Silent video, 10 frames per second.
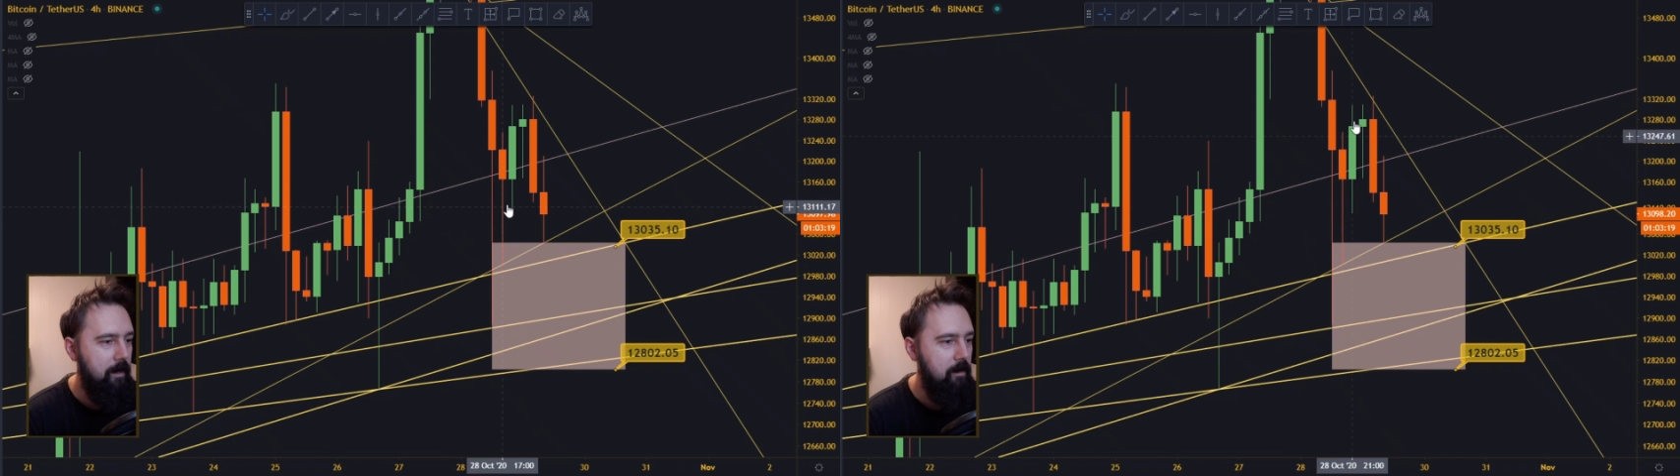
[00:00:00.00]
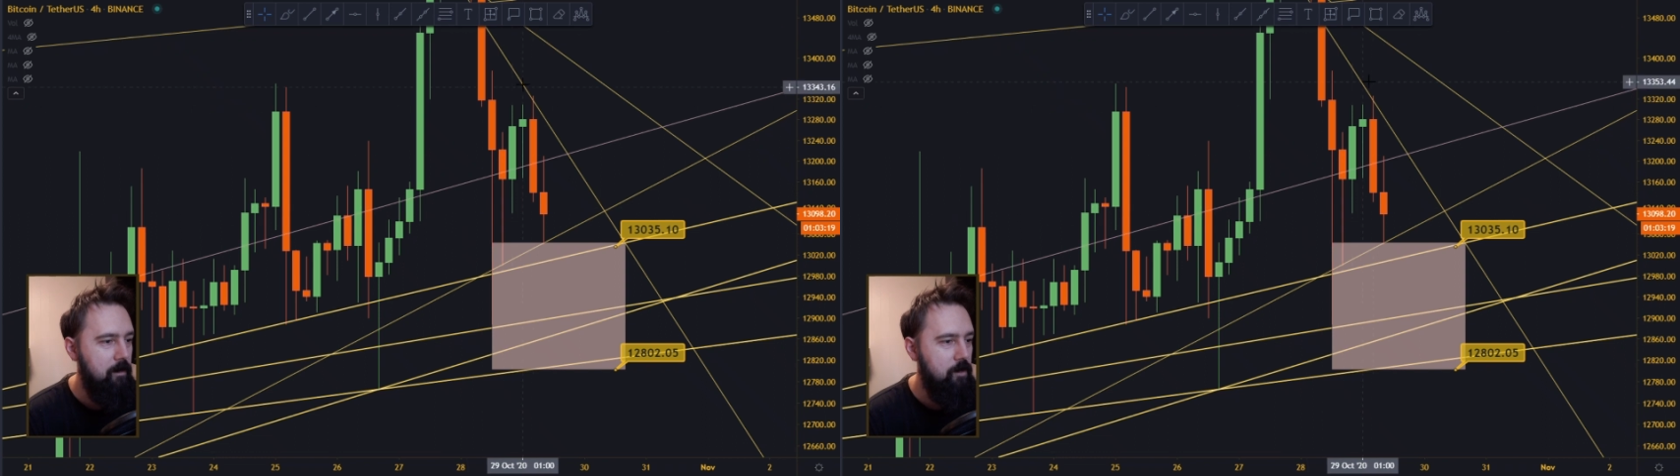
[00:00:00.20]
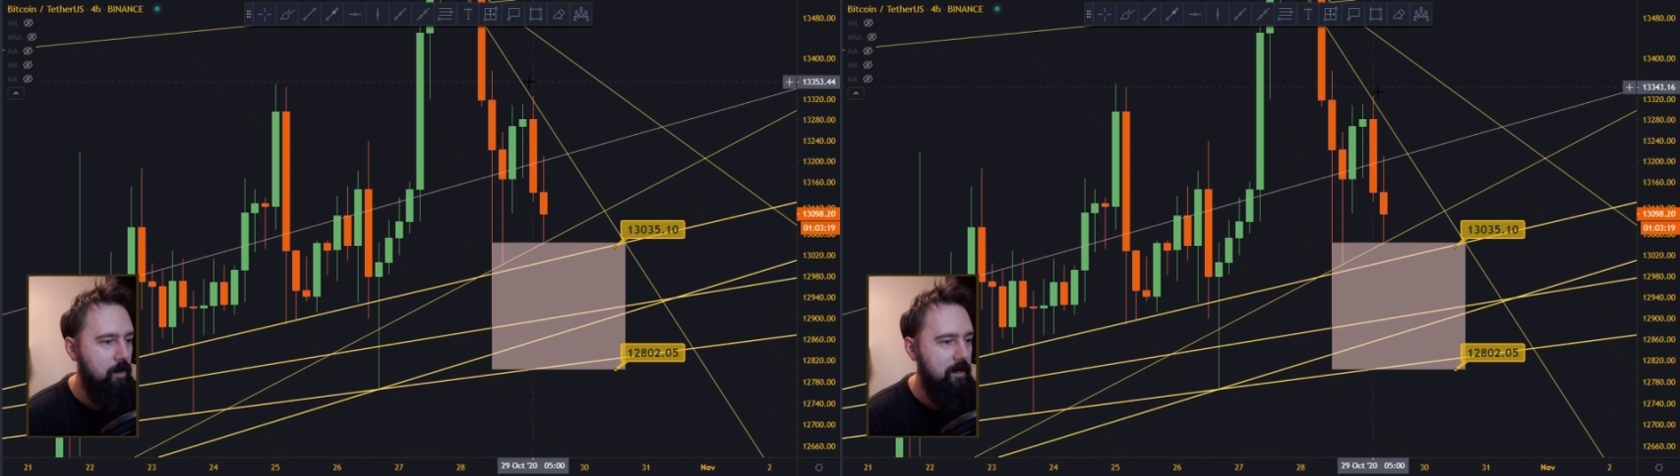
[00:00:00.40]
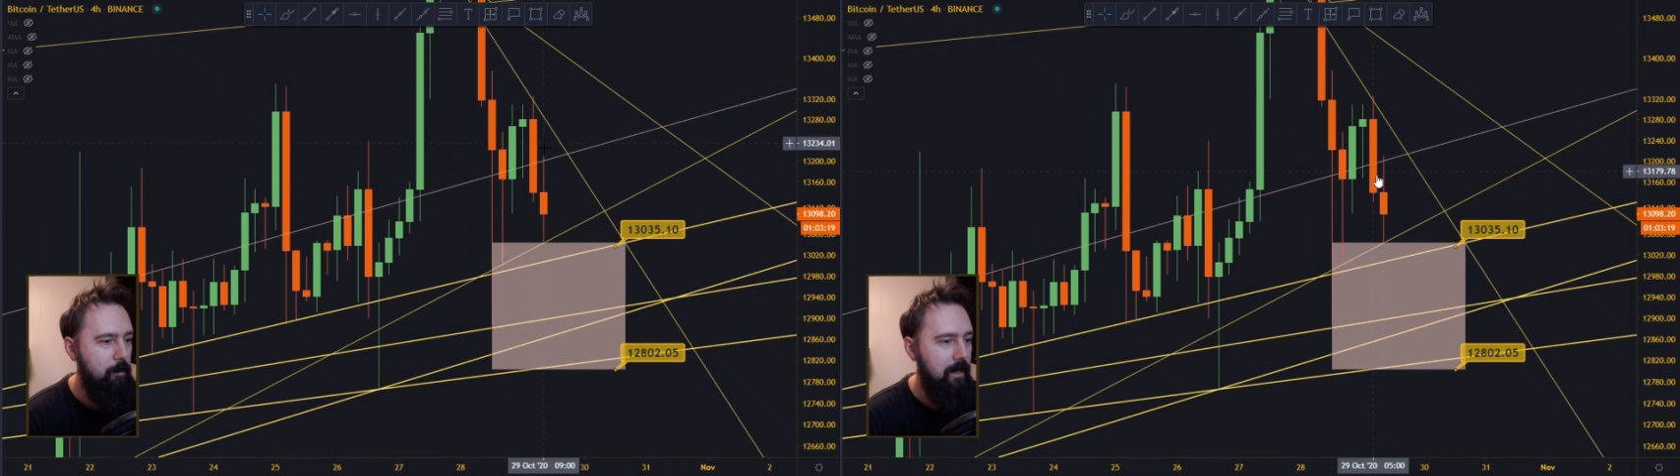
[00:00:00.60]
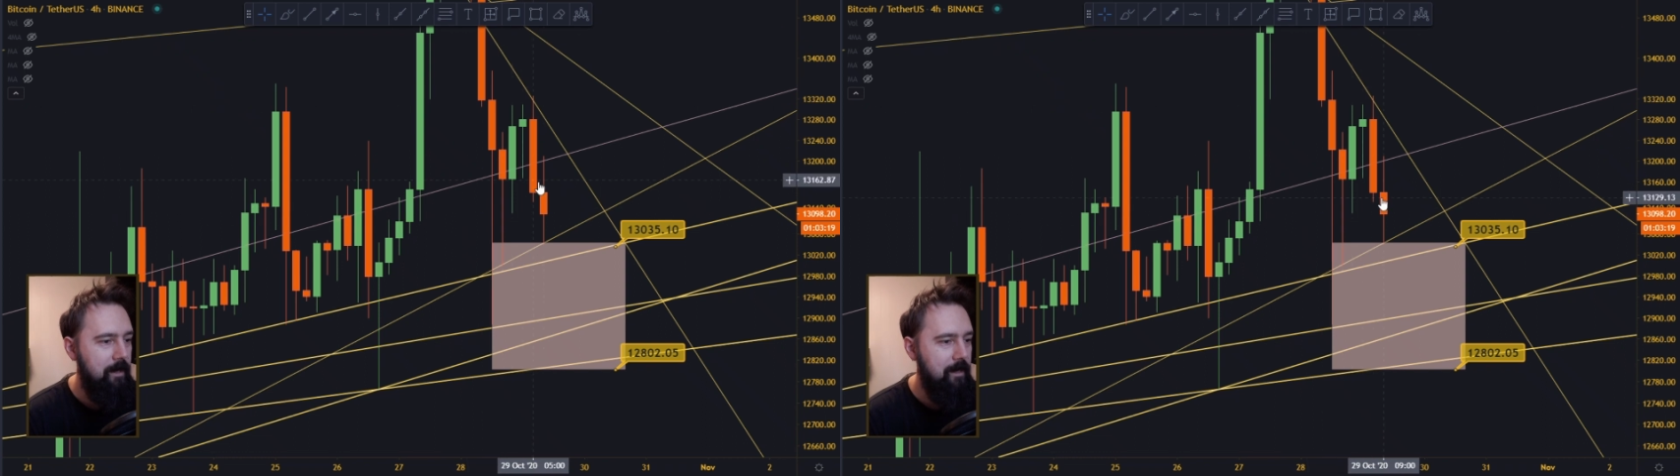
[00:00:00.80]
under it, tried to
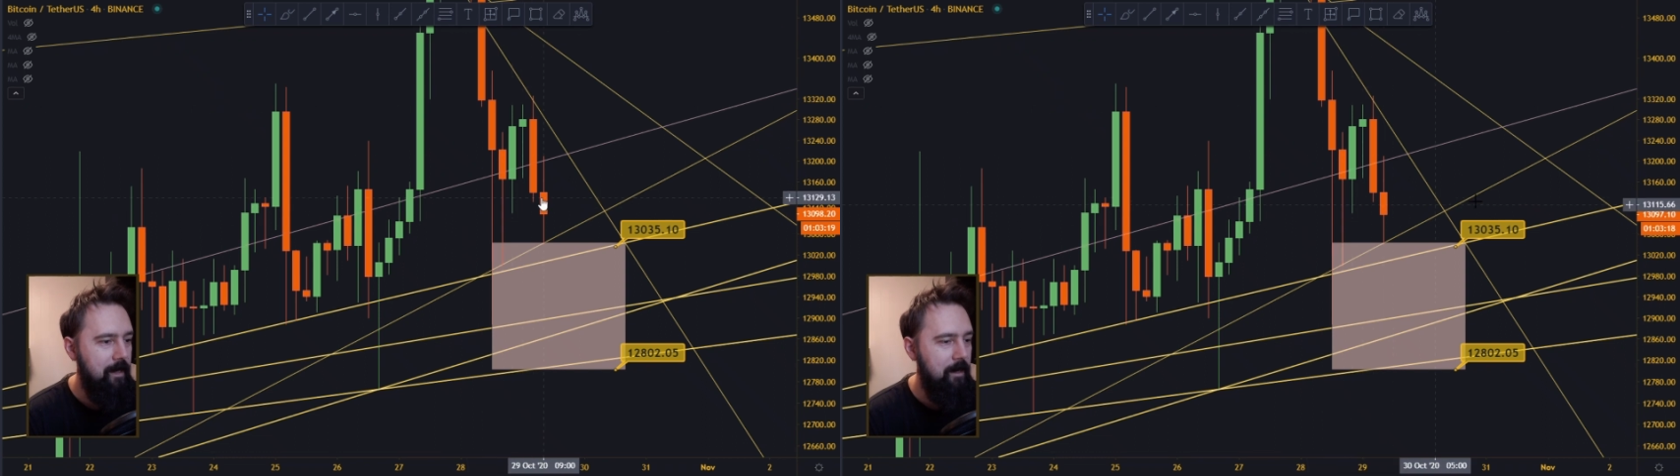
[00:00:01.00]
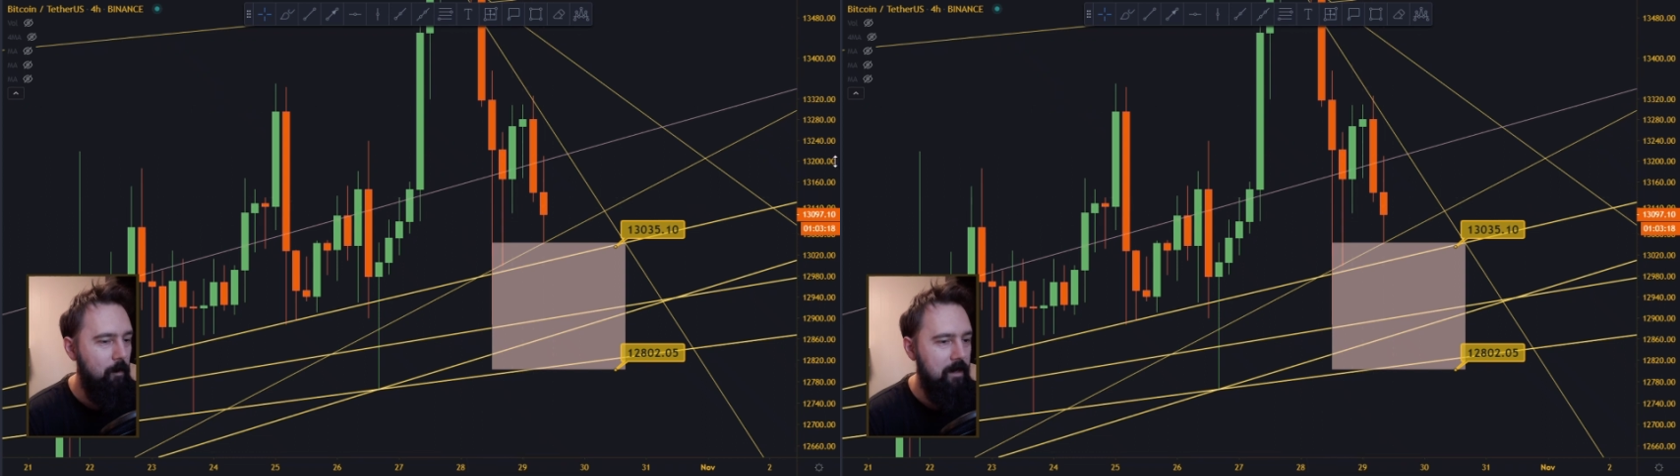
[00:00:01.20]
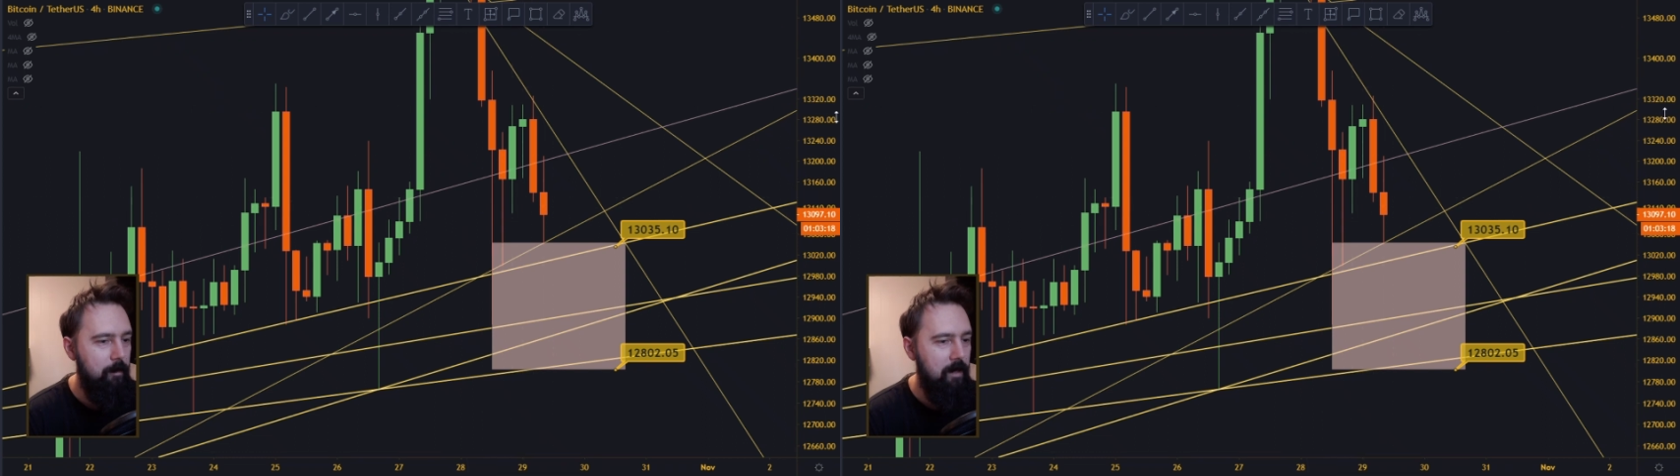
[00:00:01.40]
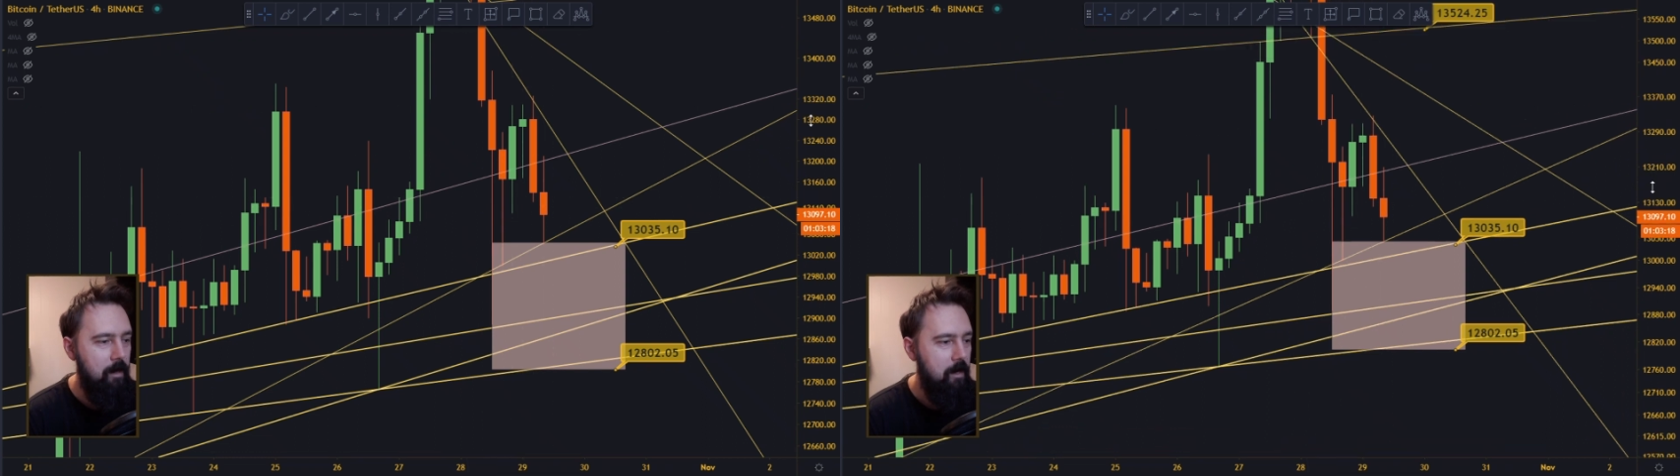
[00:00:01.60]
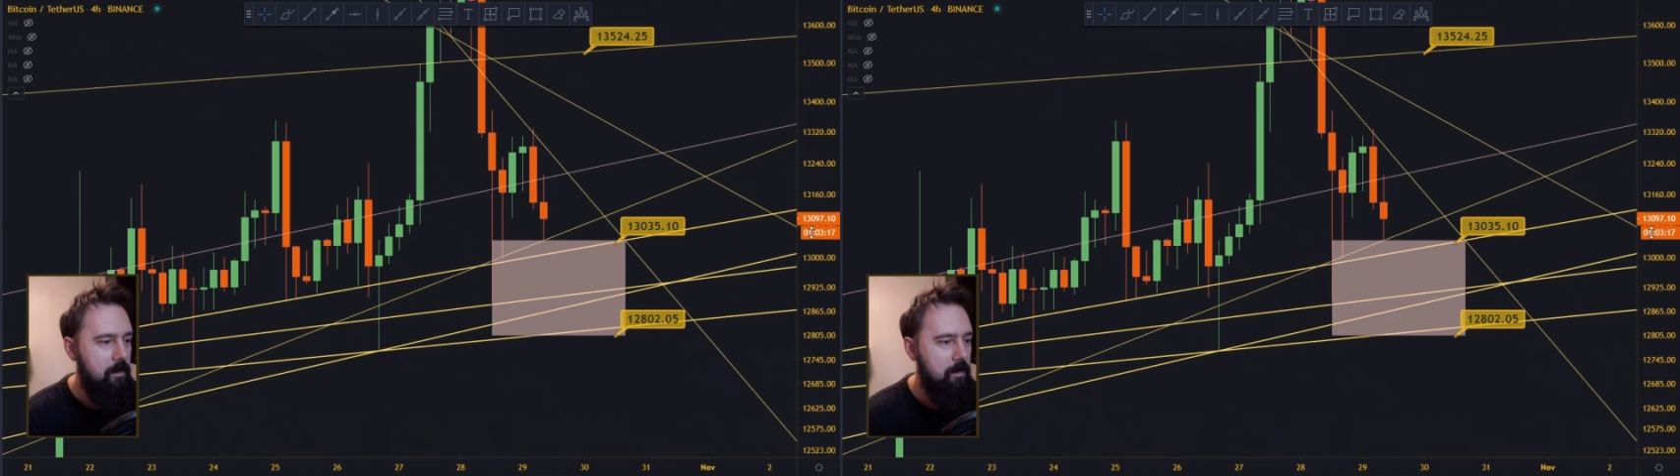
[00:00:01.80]
break it again, went back.